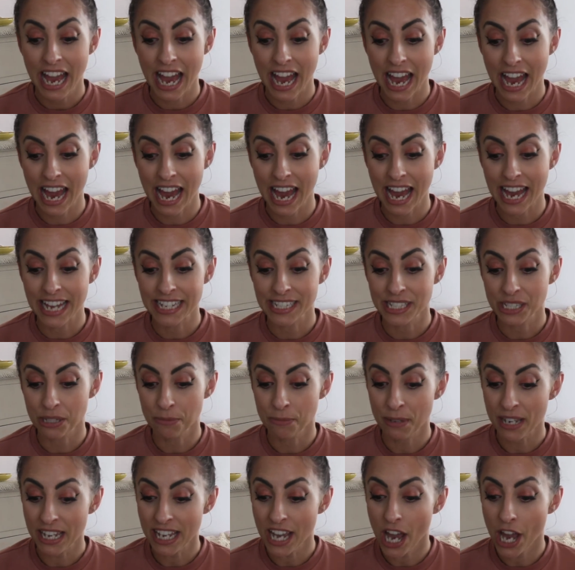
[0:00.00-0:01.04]
and to
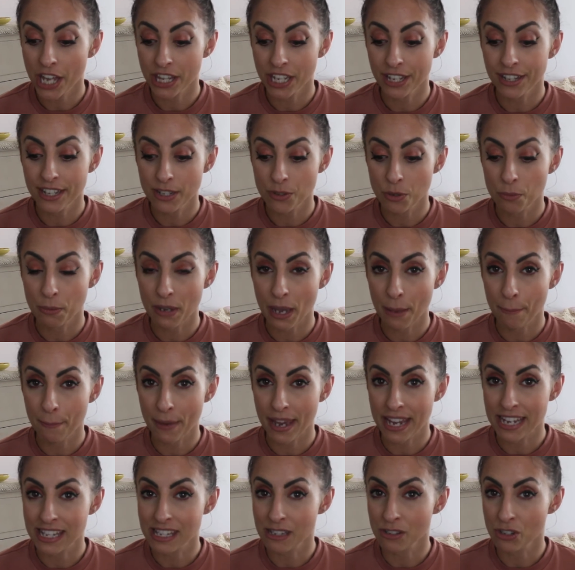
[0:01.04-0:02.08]
me I think these would be
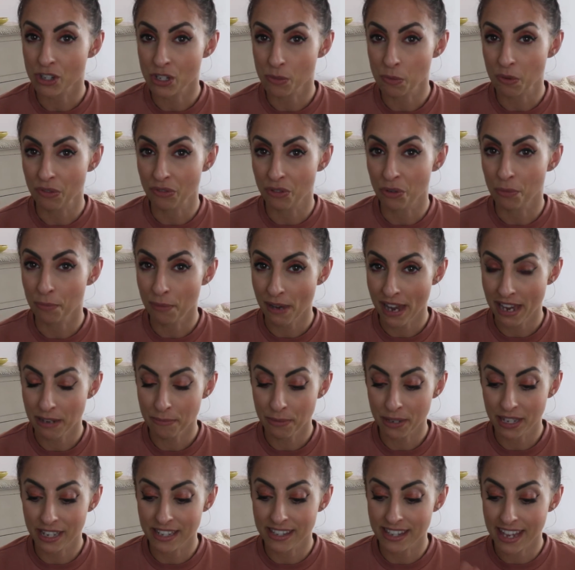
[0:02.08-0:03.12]
amazing just before bed
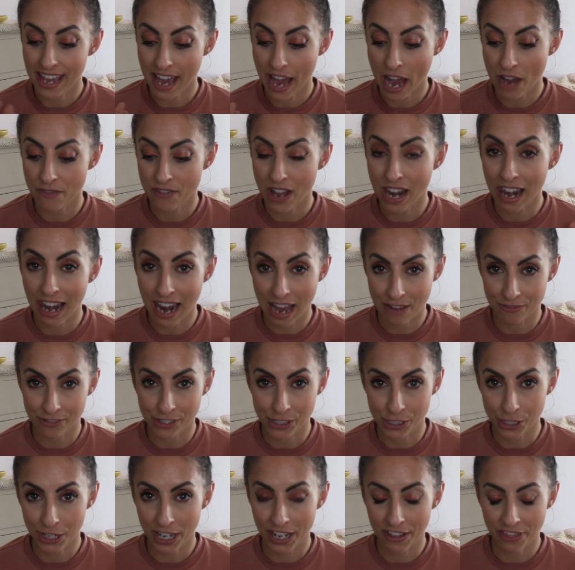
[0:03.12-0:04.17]
because they have
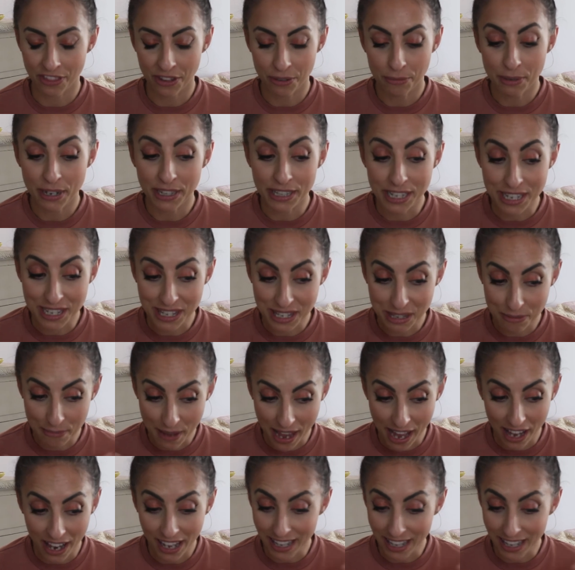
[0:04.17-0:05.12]
lavender in them and the smell,